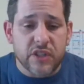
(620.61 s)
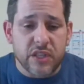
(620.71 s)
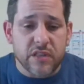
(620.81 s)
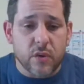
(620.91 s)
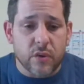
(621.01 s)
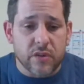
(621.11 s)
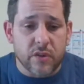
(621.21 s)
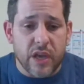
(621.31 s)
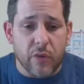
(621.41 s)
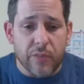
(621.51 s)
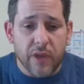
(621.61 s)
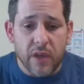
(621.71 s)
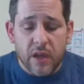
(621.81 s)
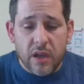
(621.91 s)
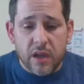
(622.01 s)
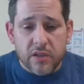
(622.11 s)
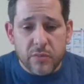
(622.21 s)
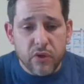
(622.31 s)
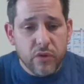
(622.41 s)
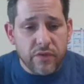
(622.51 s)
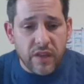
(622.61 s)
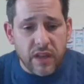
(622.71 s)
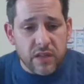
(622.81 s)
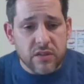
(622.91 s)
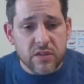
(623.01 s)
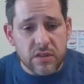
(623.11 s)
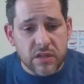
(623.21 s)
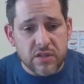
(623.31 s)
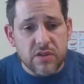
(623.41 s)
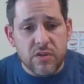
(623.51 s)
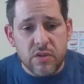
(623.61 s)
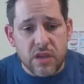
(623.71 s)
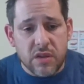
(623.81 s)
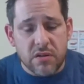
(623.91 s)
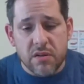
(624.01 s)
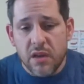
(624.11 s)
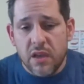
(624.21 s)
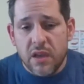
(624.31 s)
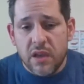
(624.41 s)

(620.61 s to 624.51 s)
She is going to help us move into this new year.